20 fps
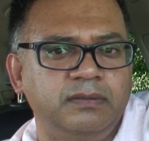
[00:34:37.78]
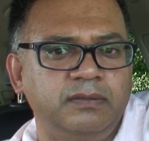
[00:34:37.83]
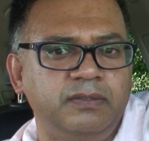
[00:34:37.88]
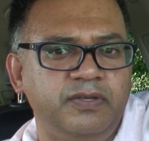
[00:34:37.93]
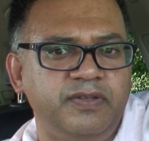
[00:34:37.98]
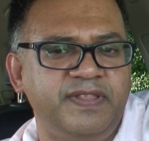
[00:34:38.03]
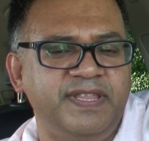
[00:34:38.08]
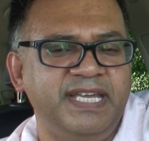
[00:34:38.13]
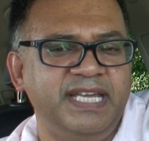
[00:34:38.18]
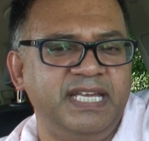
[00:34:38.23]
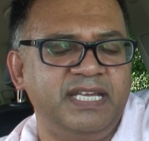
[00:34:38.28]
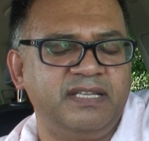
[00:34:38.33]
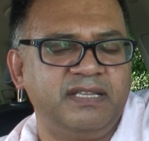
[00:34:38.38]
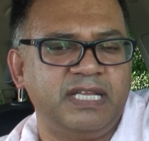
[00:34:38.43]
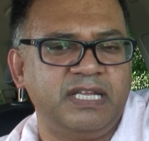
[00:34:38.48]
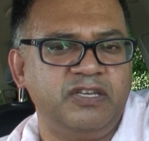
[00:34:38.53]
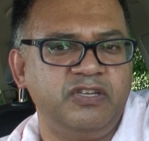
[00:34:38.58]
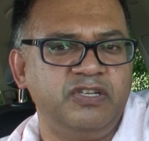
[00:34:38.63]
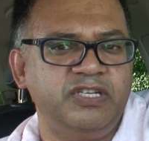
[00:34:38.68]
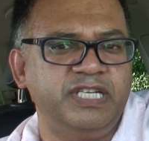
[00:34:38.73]
You think
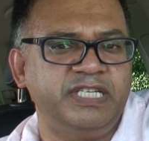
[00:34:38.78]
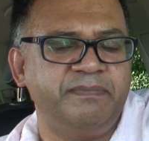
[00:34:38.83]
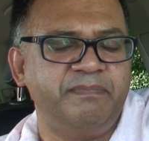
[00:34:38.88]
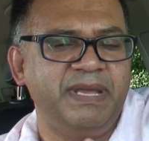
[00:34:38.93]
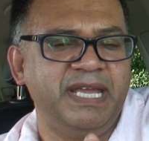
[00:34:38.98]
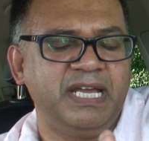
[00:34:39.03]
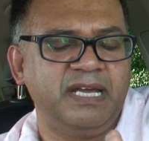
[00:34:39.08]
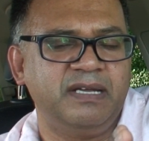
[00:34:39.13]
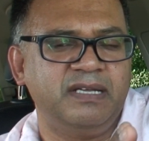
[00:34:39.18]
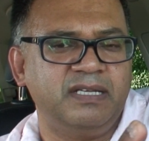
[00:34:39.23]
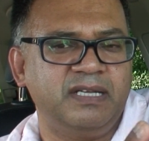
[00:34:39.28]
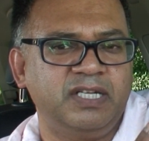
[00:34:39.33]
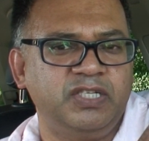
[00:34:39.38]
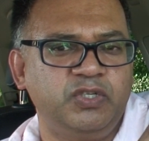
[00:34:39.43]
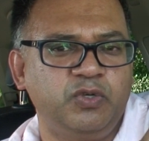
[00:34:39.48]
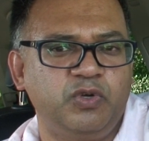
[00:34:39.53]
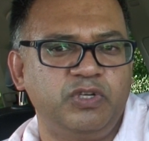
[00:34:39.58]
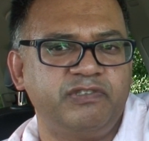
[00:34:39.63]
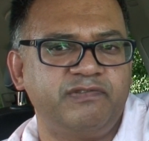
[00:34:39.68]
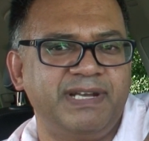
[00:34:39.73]
that you just make a
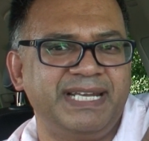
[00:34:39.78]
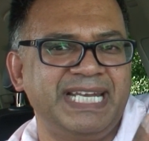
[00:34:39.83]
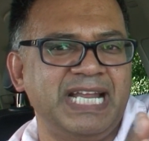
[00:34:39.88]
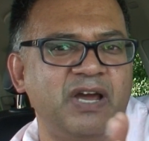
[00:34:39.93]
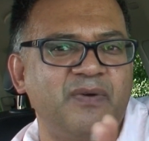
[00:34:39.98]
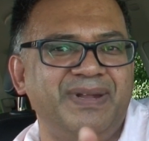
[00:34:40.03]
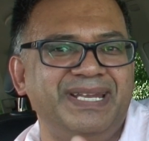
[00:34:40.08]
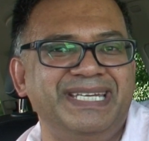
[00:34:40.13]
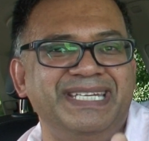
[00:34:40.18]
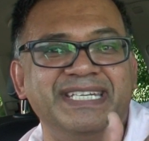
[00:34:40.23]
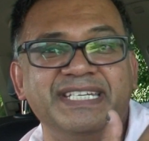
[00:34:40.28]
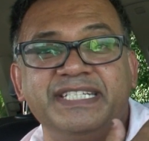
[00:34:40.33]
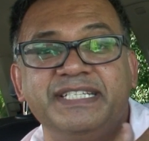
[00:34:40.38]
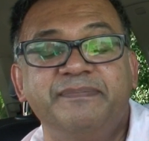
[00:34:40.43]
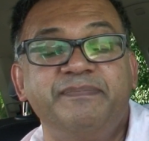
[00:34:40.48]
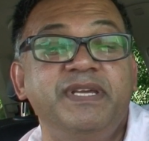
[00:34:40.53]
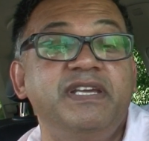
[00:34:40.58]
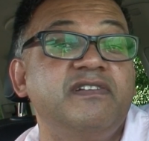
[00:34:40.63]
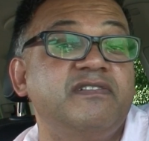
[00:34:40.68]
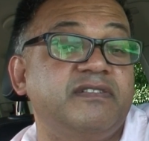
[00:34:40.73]
choice right now and it
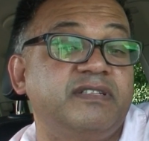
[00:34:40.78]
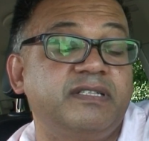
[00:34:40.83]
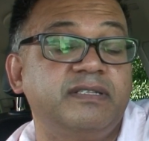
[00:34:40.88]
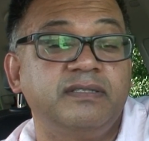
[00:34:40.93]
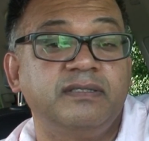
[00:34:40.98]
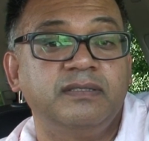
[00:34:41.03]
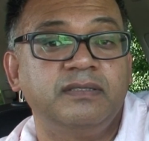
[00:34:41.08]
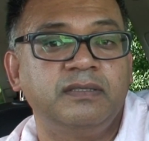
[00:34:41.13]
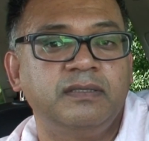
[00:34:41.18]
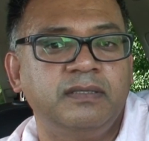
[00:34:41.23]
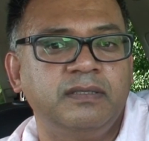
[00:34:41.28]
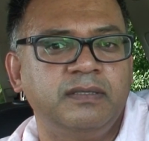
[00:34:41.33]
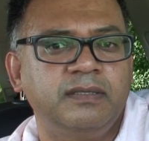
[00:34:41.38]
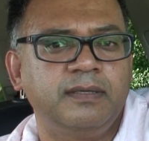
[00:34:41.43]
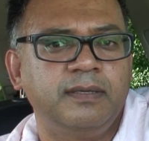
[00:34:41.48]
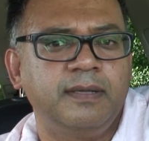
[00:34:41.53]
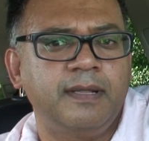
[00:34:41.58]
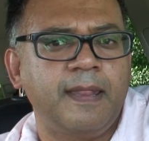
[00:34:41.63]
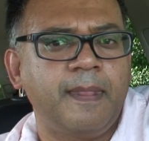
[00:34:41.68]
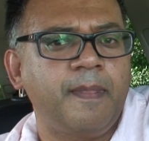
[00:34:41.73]
disappears.
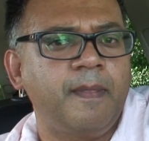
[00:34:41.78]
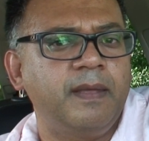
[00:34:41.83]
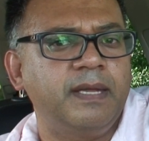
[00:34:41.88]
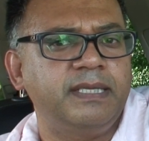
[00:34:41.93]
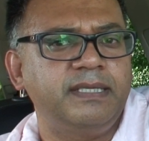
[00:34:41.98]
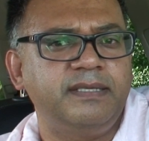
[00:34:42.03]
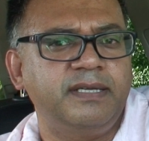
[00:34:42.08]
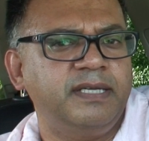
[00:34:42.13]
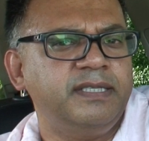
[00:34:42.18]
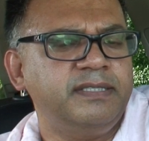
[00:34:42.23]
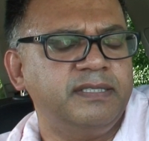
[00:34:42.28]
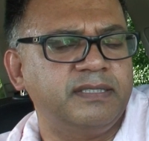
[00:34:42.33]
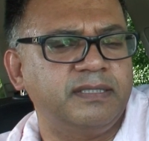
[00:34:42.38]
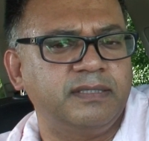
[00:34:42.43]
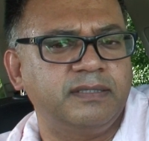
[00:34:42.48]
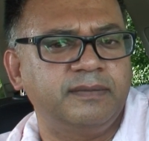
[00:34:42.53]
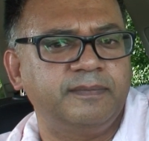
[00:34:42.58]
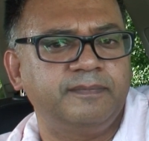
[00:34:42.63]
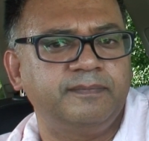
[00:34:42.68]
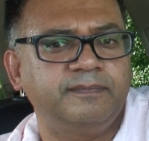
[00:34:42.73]
It doesn't.